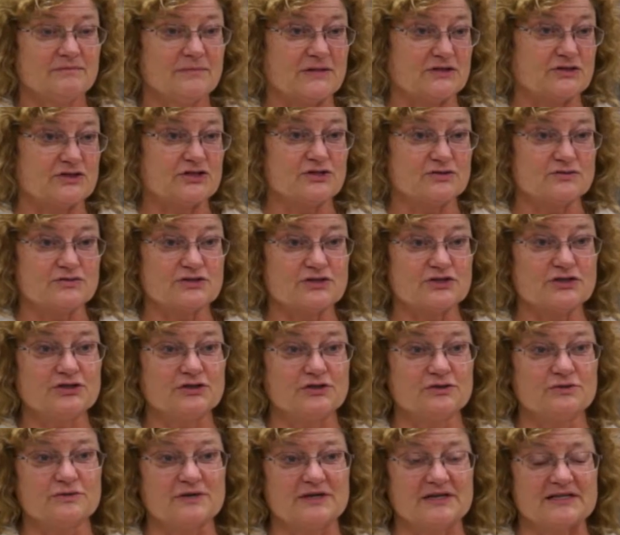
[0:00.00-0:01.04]
issues
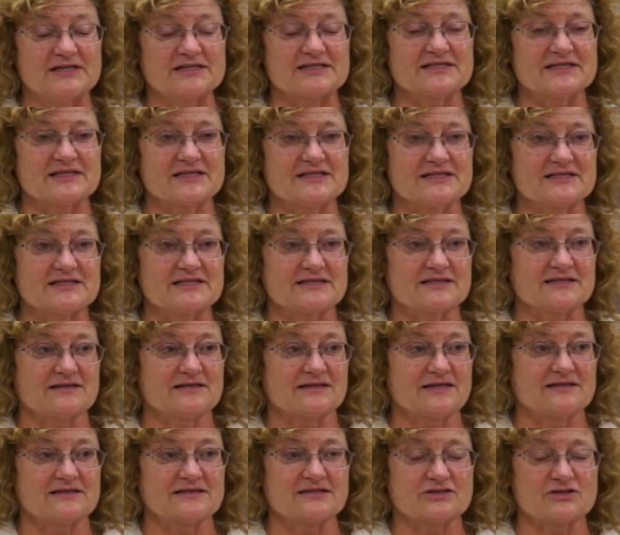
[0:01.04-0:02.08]
too and it's it's
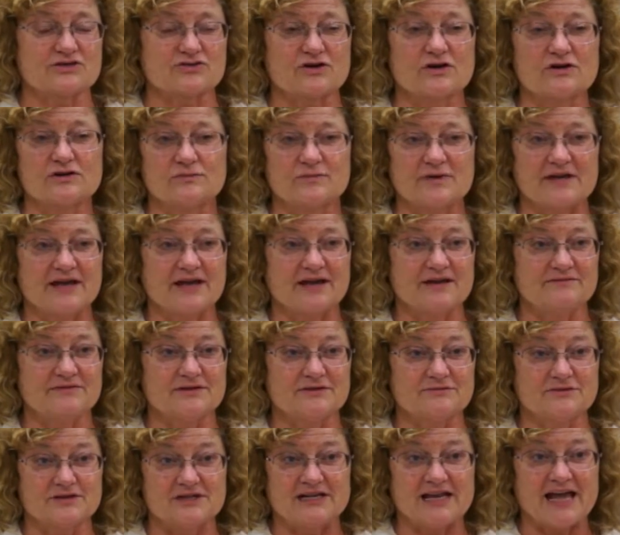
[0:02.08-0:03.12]
it's a struggle we have
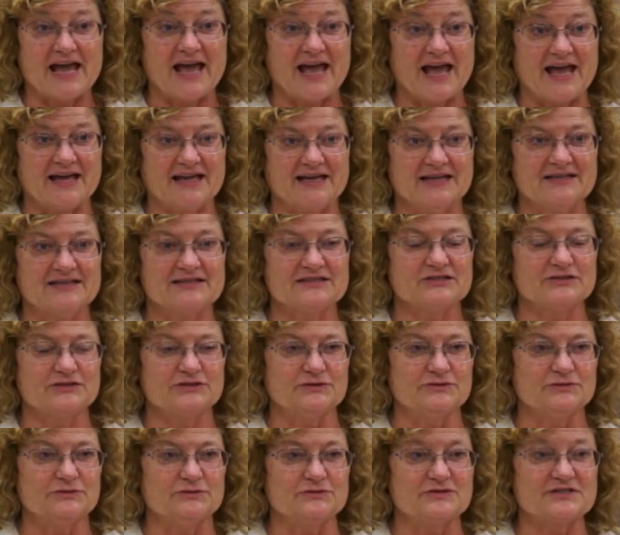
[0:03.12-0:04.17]
every day
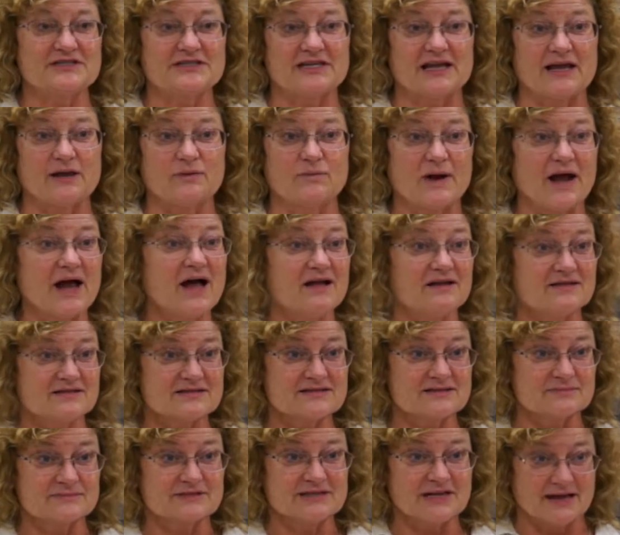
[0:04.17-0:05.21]
to stay well
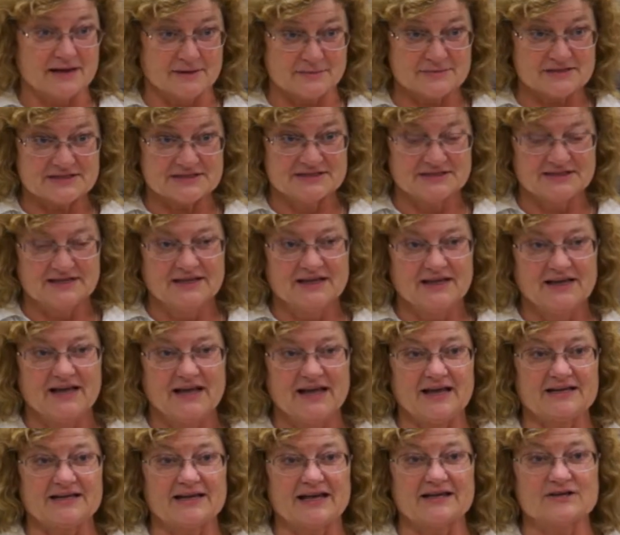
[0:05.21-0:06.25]
sometimes.
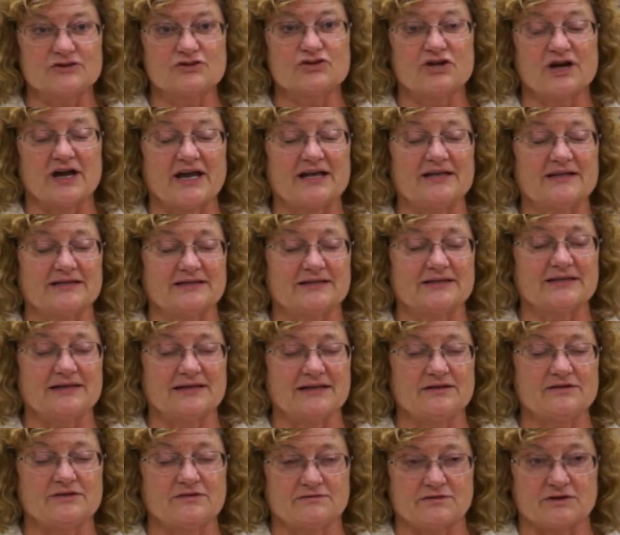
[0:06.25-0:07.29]
And I try to
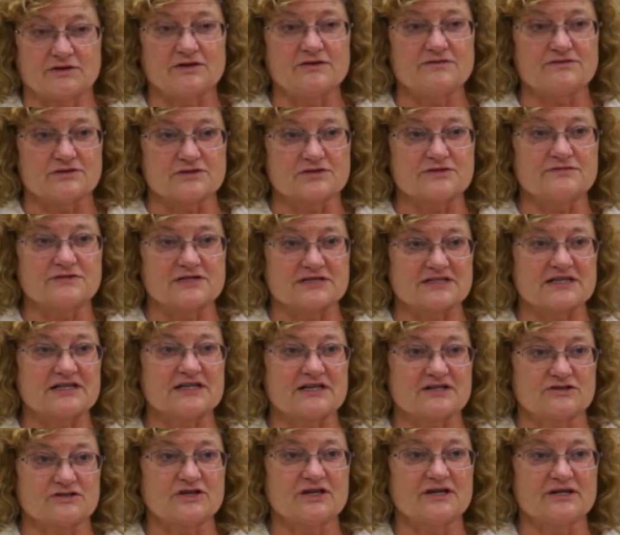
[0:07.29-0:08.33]
the very first visit
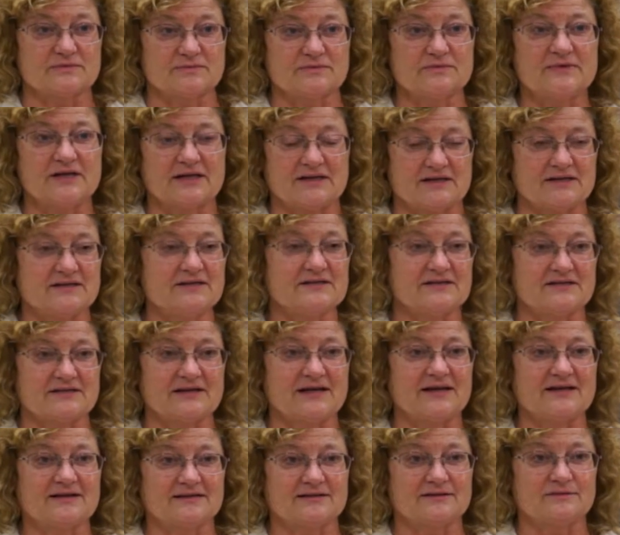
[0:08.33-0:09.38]
I try to get into
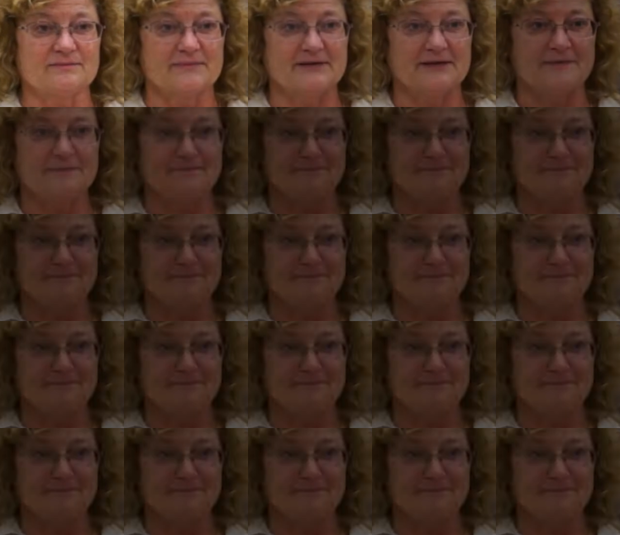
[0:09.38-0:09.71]
that a little bit.